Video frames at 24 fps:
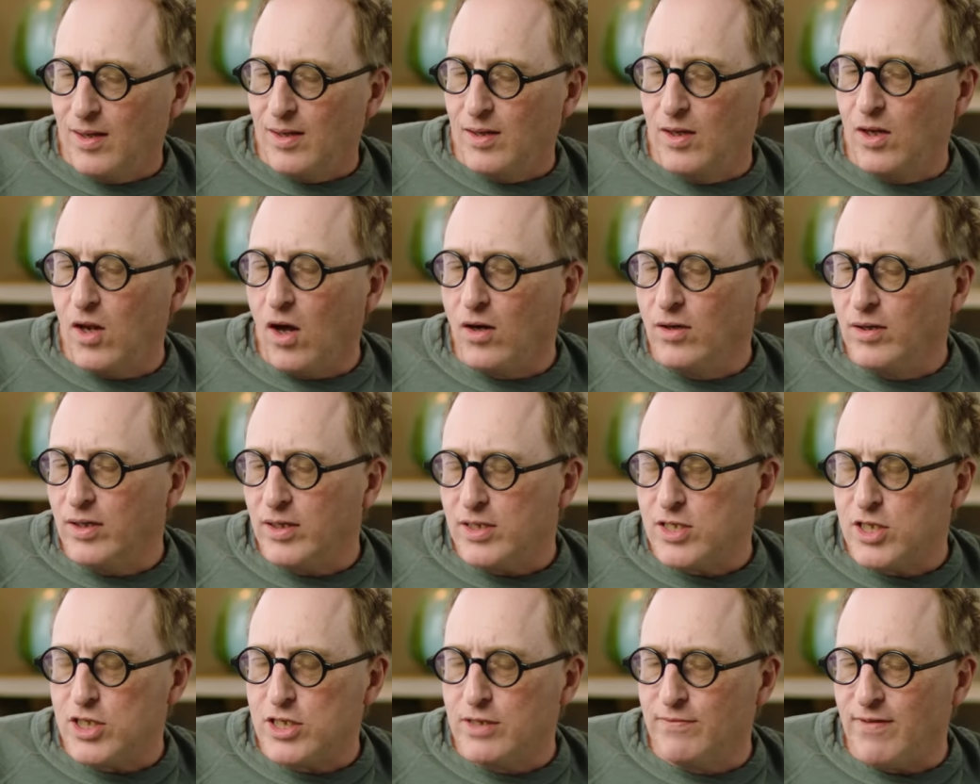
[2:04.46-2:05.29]

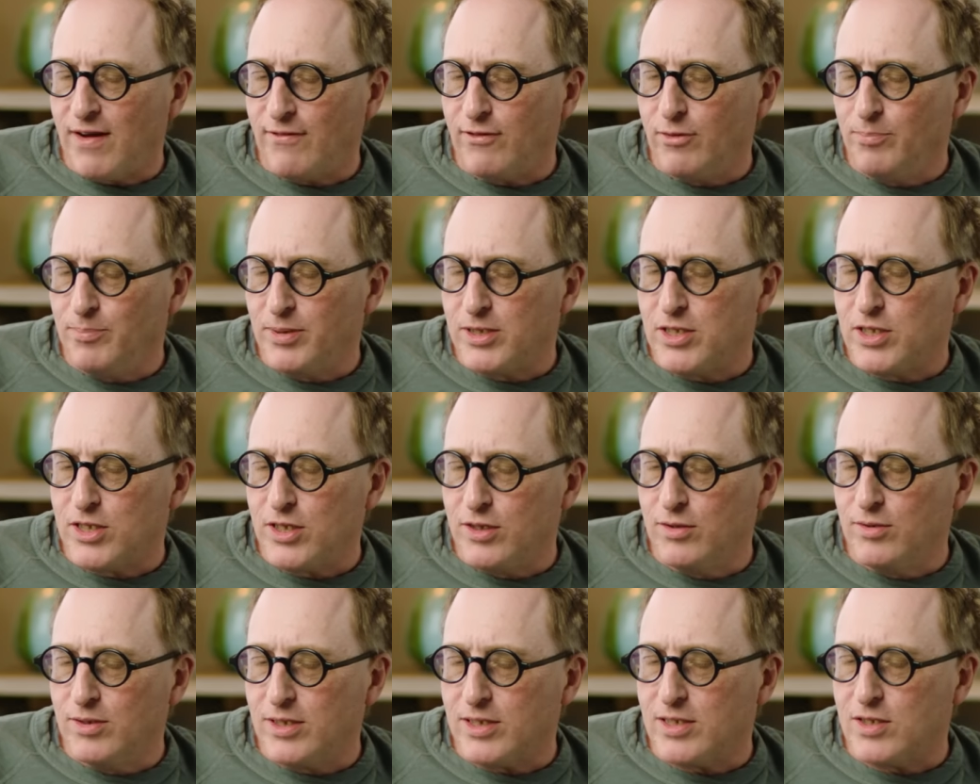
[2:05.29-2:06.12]
Longest you've ever
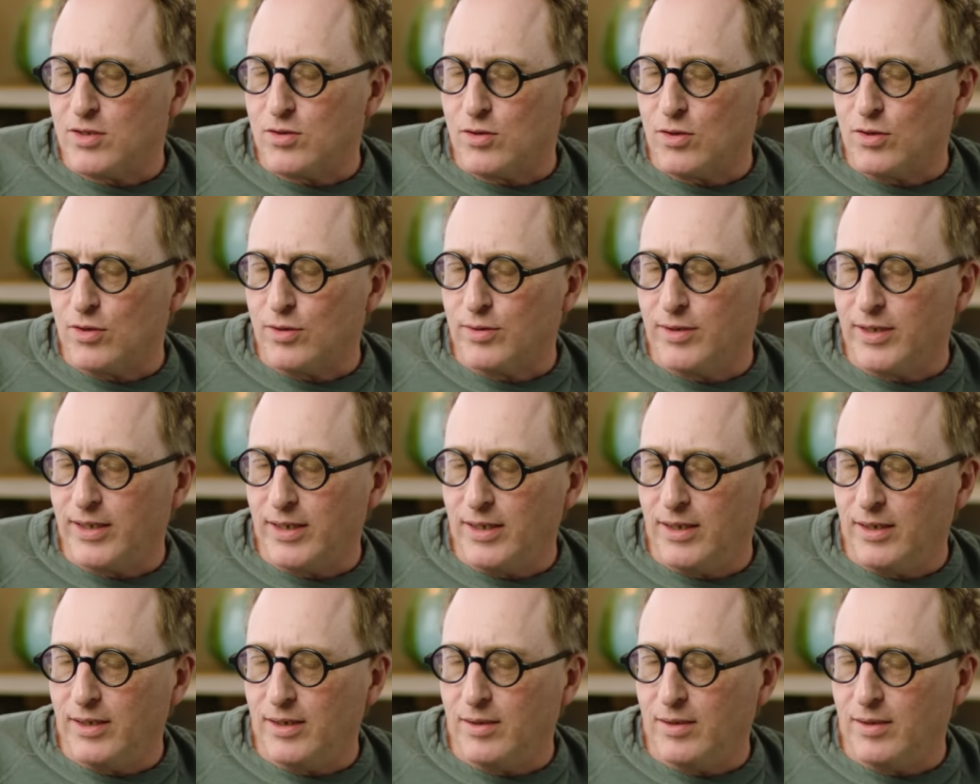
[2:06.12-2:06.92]
pursued a story.